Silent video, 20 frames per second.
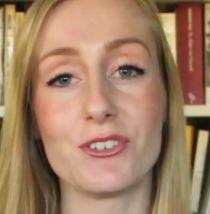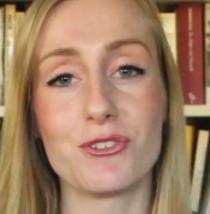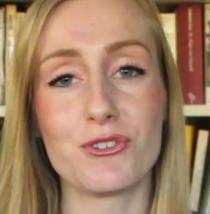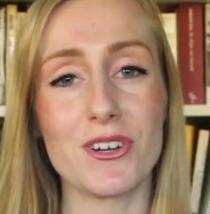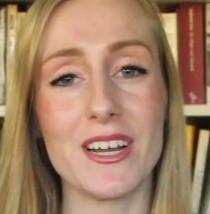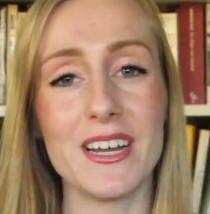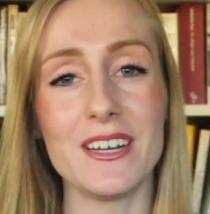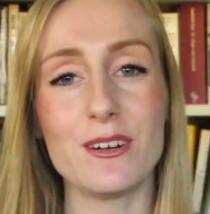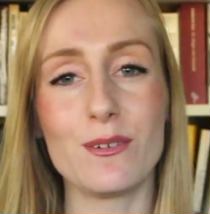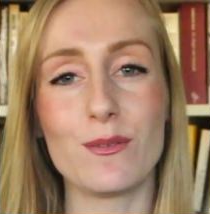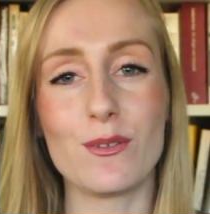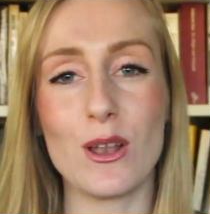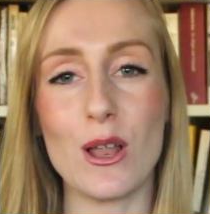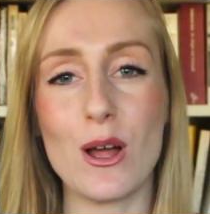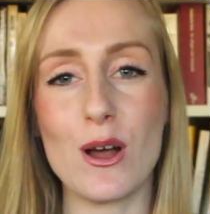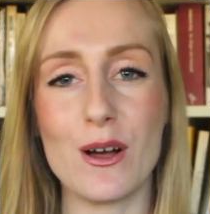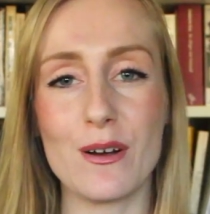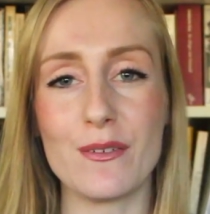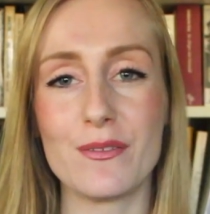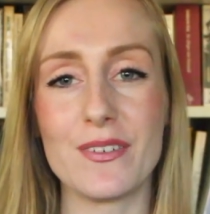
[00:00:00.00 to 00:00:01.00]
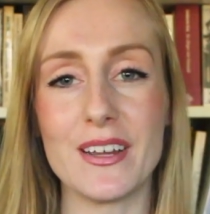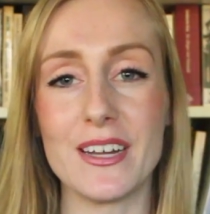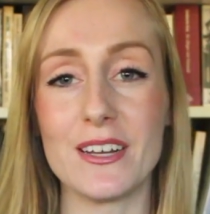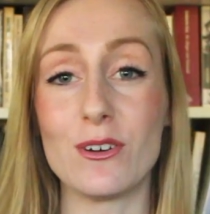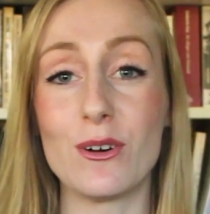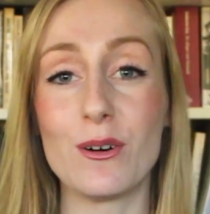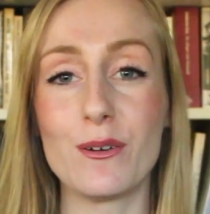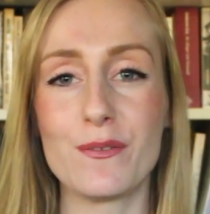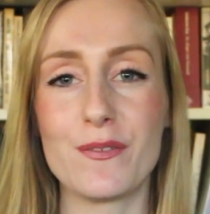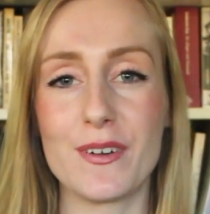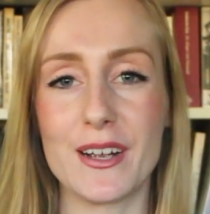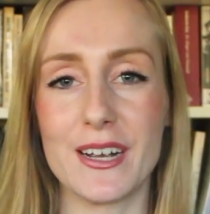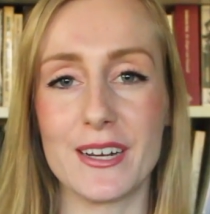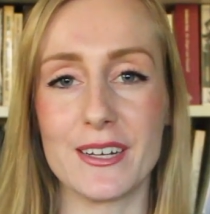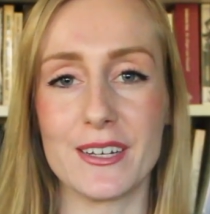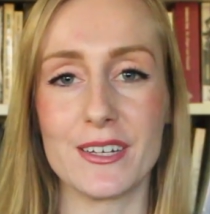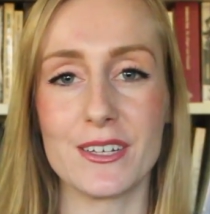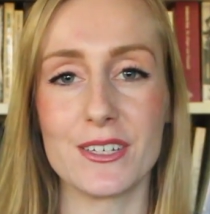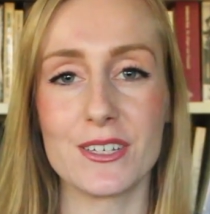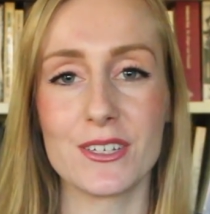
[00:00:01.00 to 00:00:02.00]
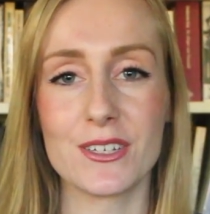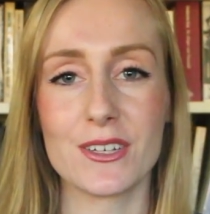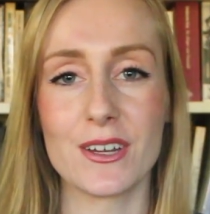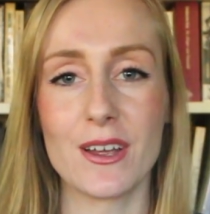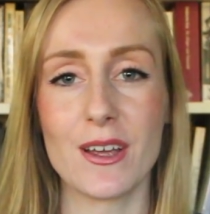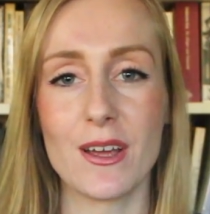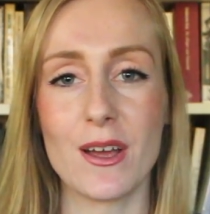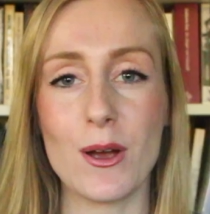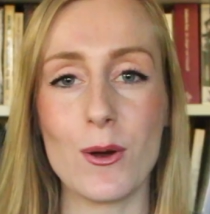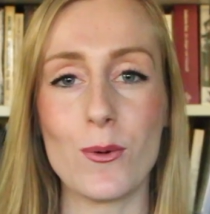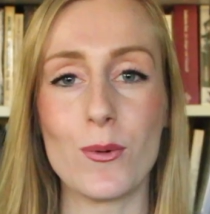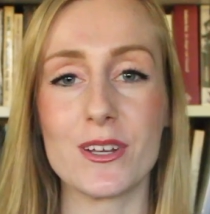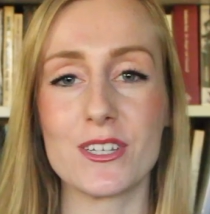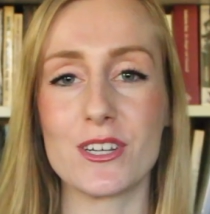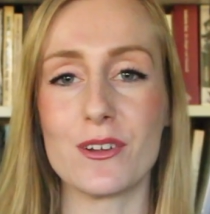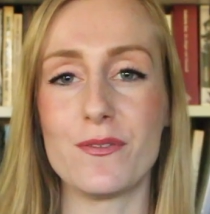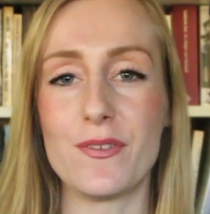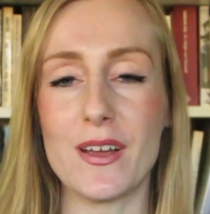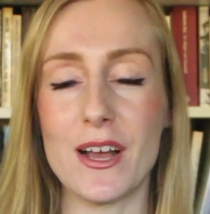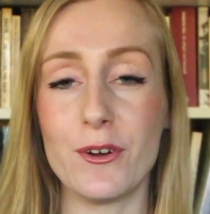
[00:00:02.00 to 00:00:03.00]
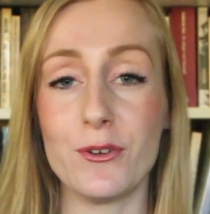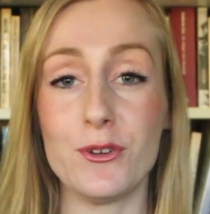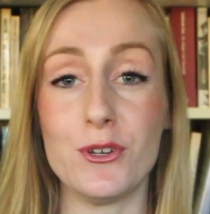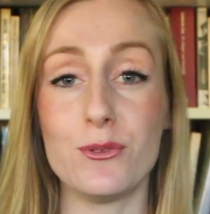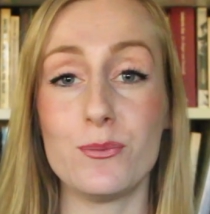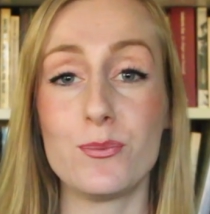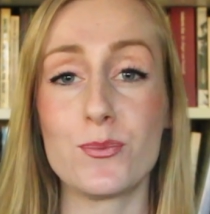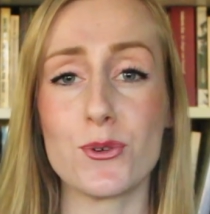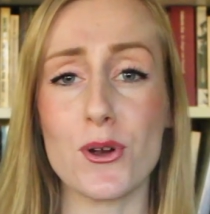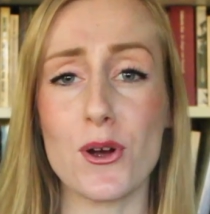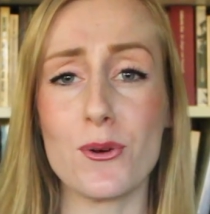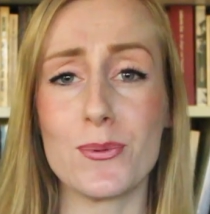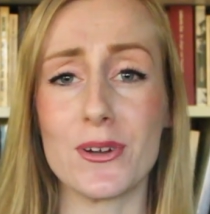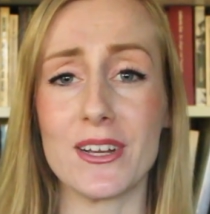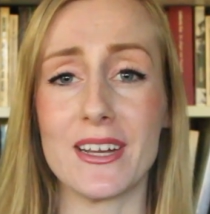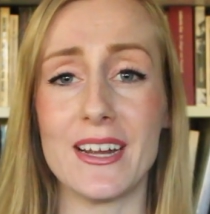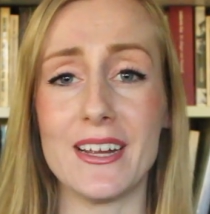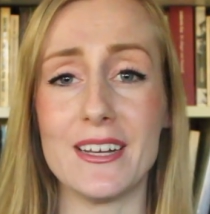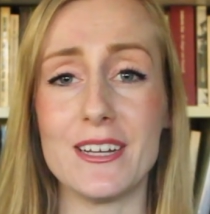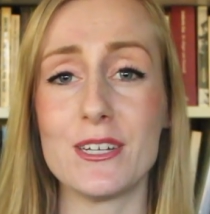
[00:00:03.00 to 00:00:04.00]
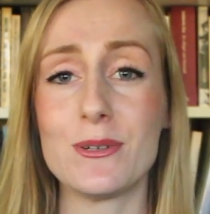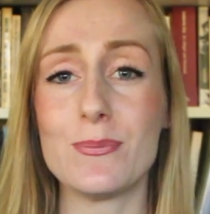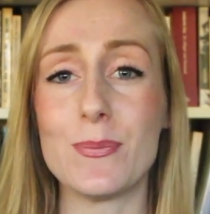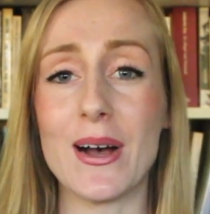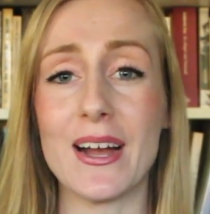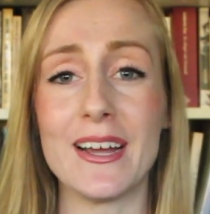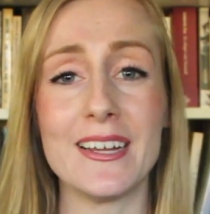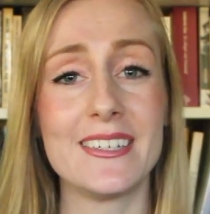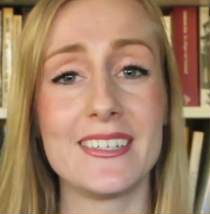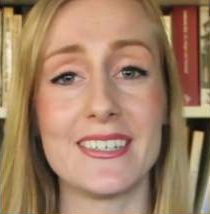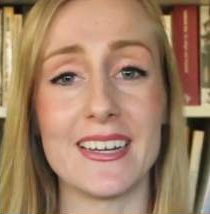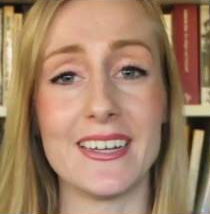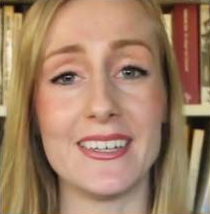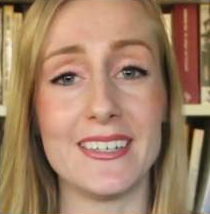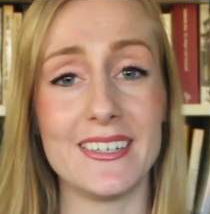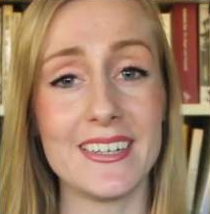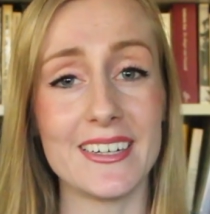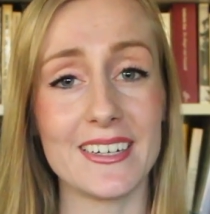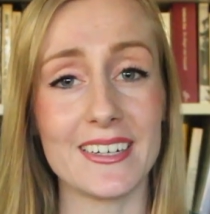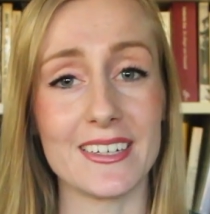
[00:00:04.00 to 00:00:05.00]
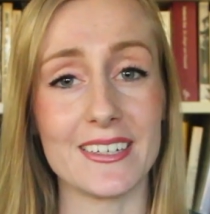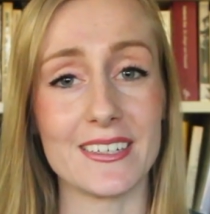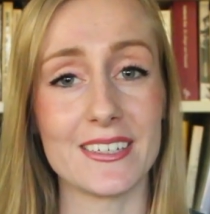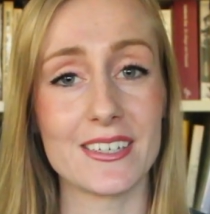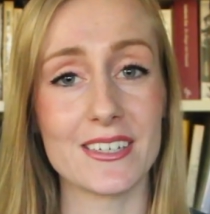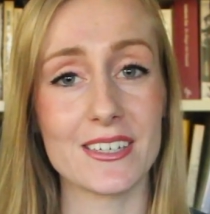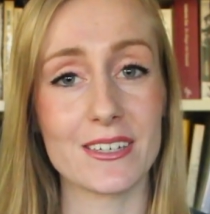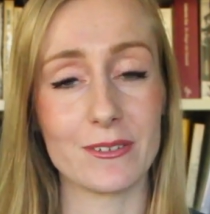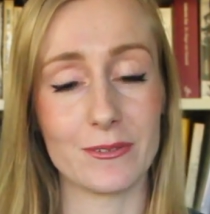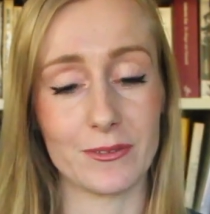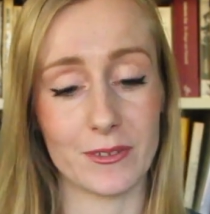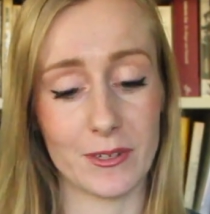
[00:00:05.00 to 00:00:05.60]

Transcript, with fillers: The trade of love, in all fairness, was a value propagated by St. Nicholas.